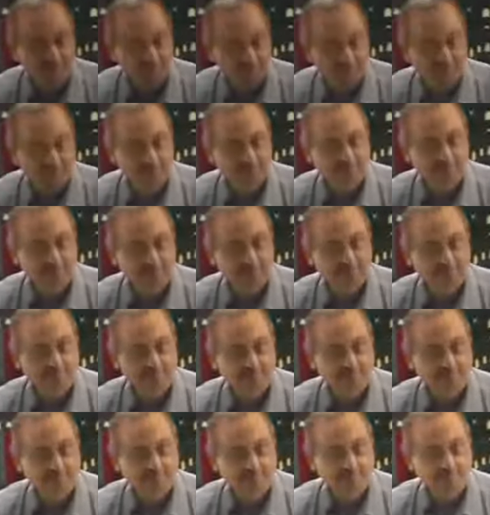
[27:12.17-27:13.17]
Brother,
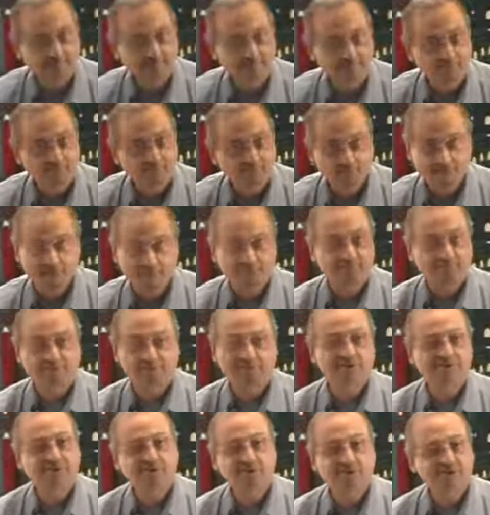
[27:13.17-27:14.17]
we can
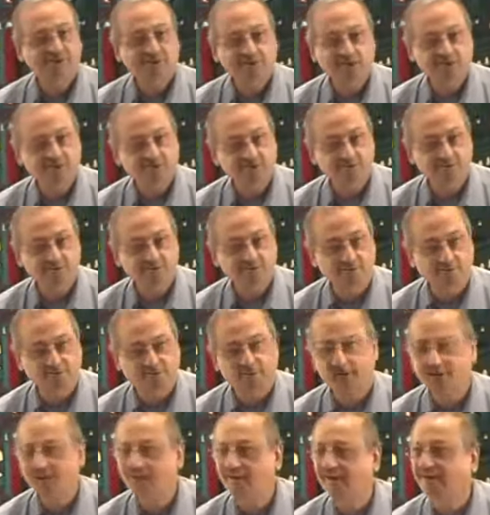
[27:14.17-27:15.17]
finish this lesson today.